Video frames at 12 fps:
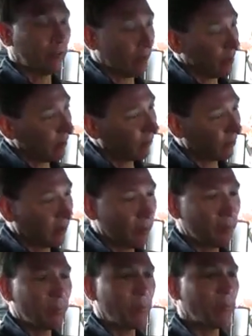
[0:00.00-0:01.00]
Some have
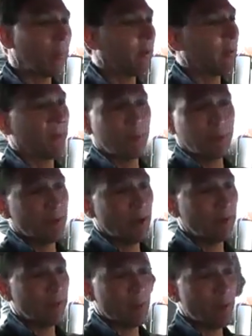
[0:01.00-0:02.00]
some, but
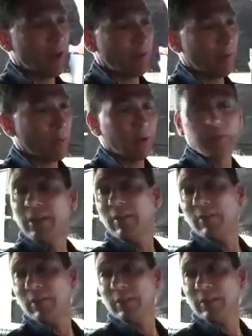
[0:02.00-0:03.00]
none of them have them all together